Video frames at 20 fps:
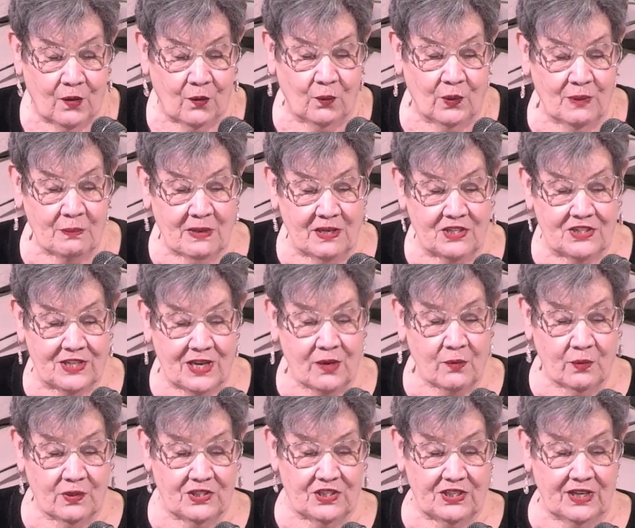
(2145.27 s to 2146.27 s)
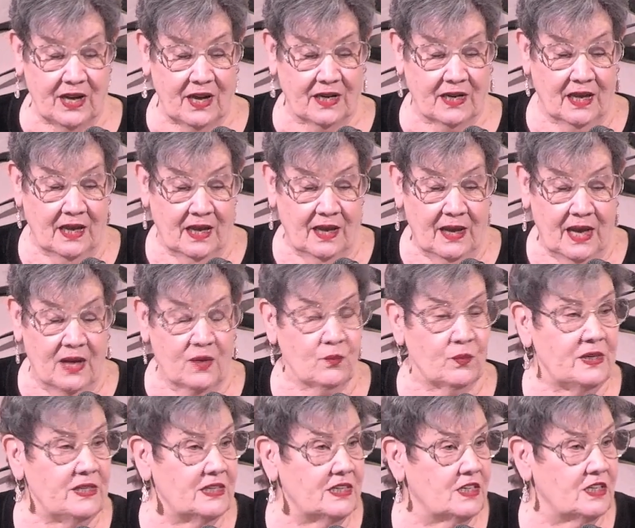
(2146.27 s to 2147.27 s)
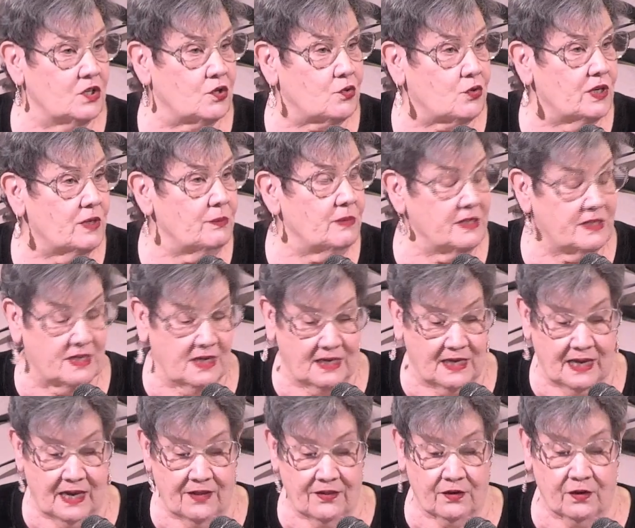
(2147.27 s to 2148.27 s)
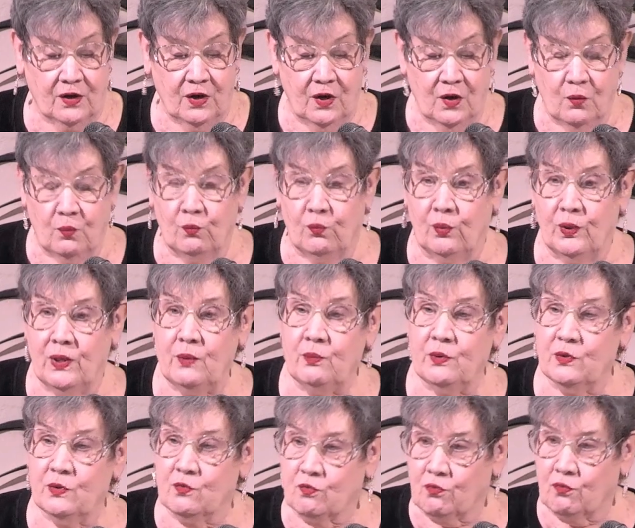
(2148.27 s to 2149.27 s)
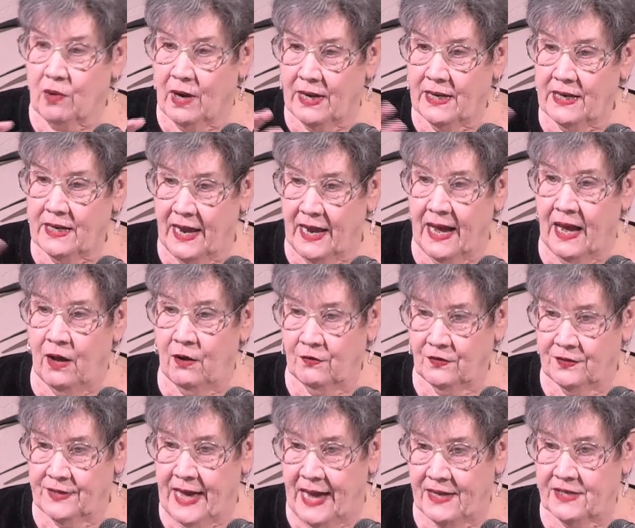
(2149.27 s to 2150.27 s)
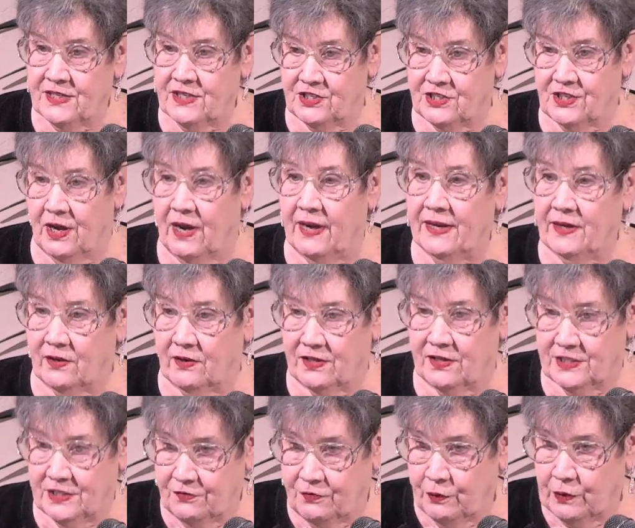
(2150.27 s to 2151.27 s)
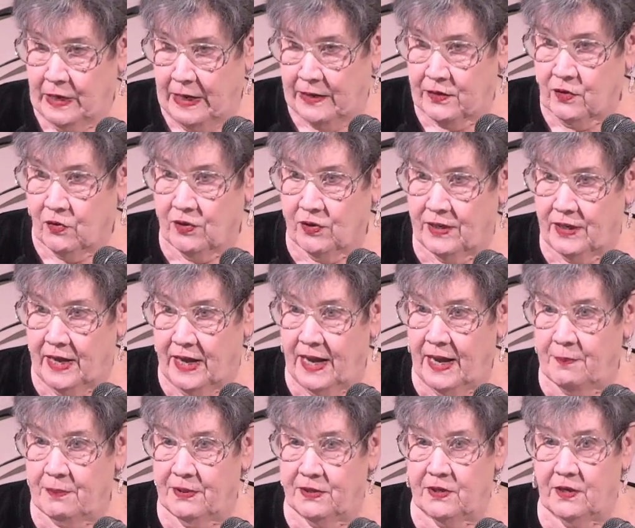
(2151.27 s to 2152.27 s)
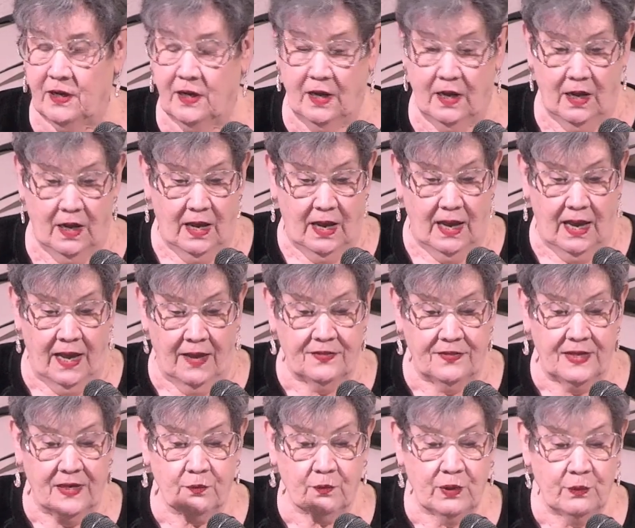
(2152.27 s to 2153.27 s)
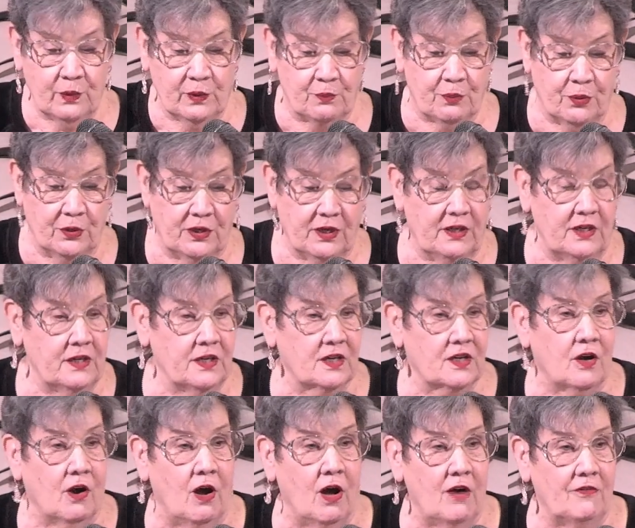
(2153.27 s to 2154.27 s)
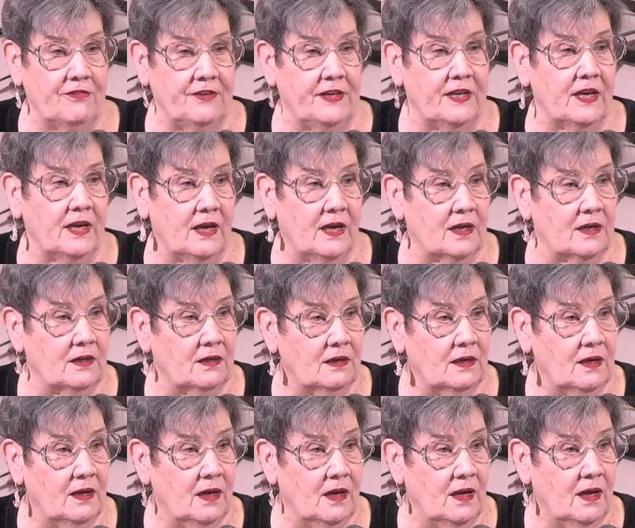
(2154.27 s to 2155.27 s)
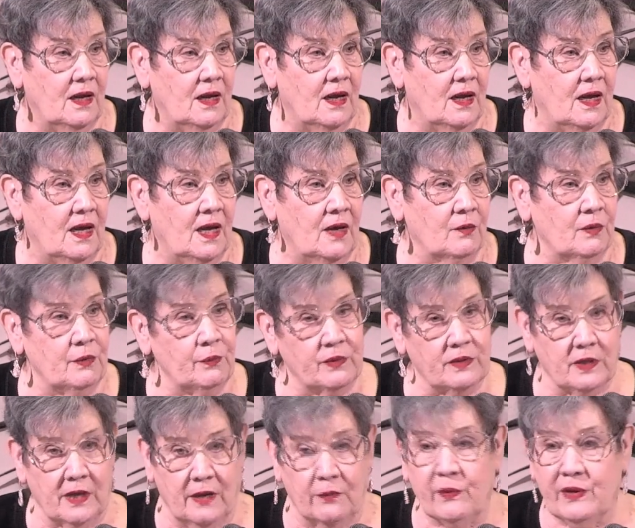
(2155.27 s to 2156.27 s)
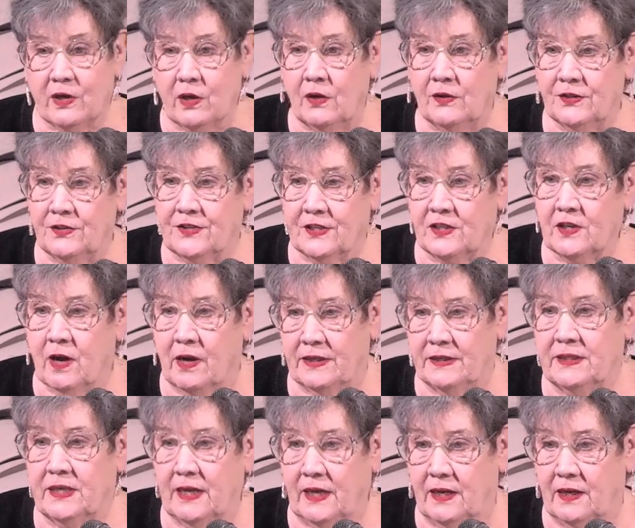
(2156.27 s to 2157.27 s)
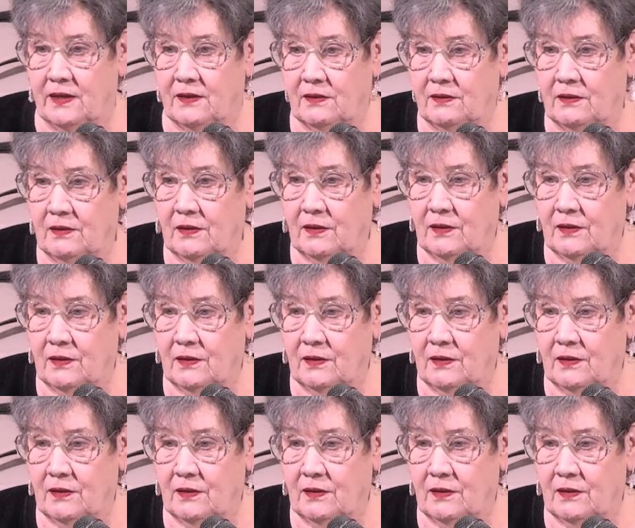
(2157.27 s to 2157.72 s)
when my son was young and we did a treatment together, we would write out that desire as if it had already happened. And then we would put it in a coffee can, and we called it the God can.